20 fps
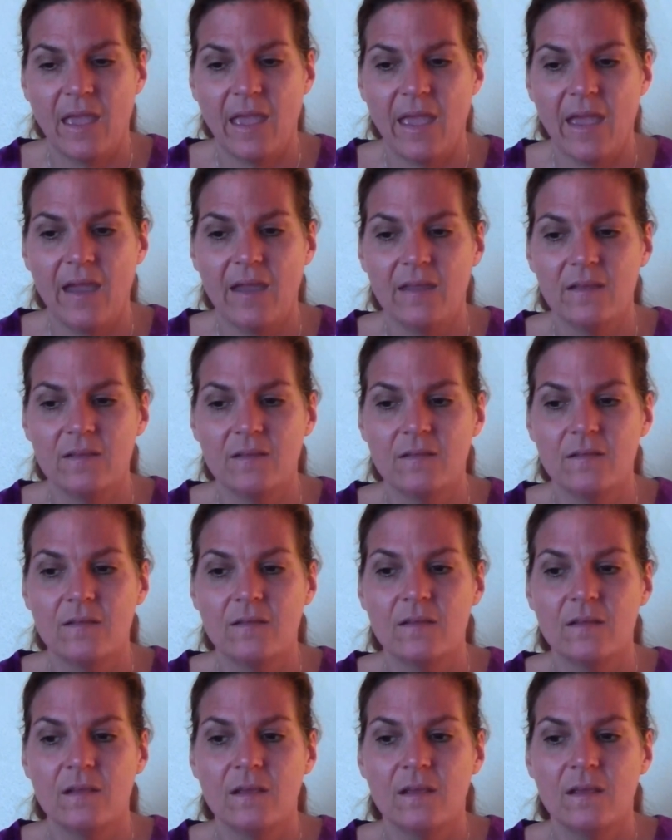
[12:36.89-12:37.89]

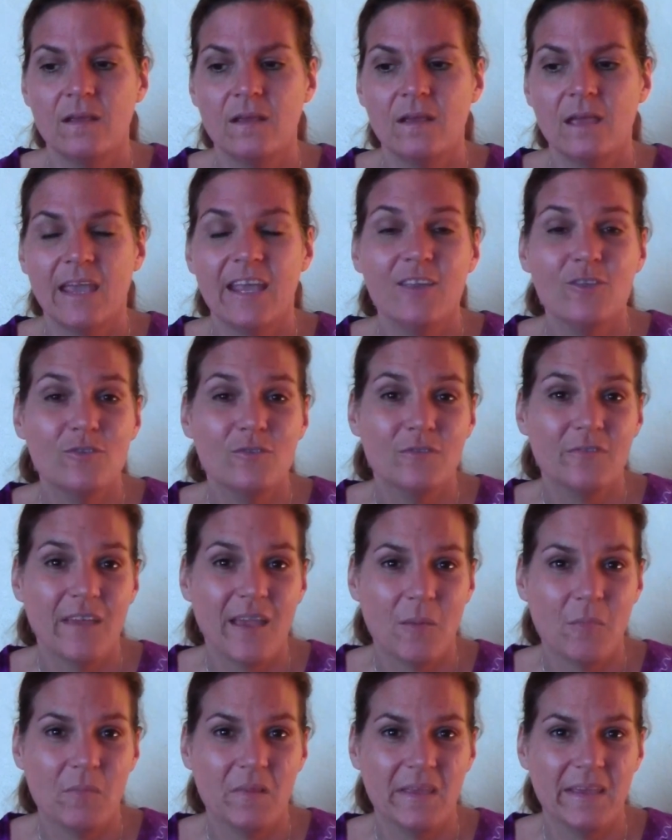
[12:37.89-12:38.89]
and angel
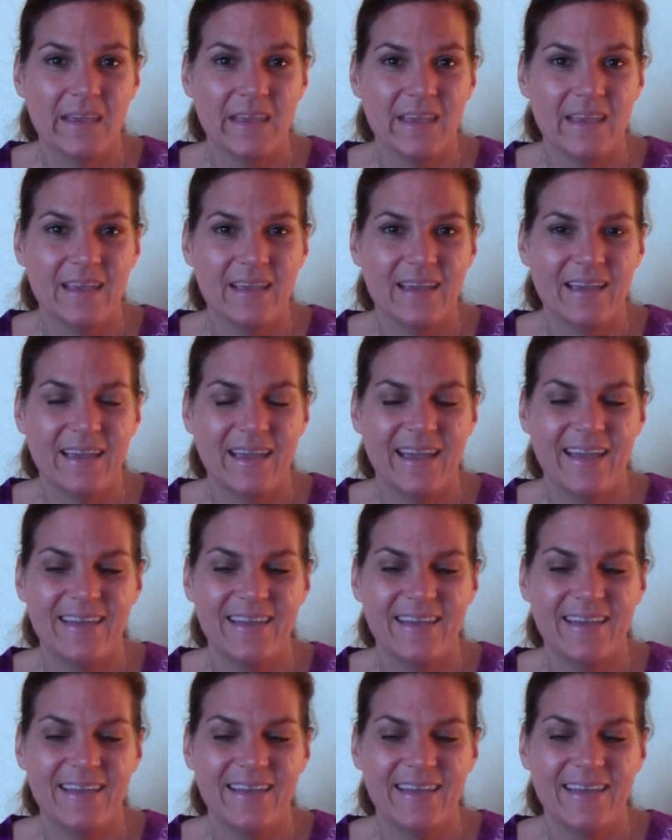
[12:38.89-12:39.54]
family